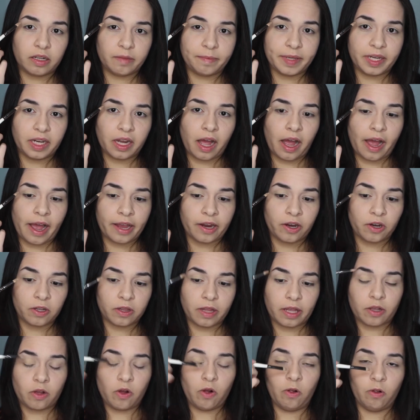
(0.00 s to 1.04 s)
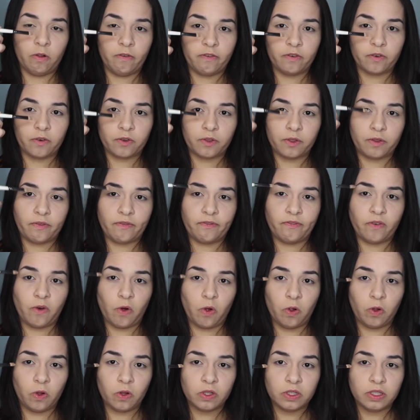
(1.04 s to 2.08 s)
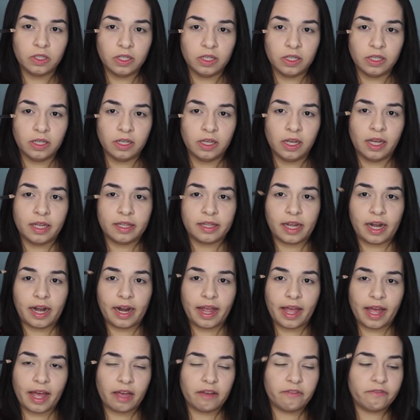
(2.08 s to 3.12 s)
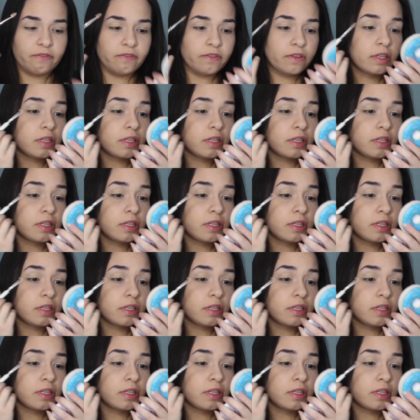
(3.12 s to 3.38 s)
bit higher, like over the fold that I have.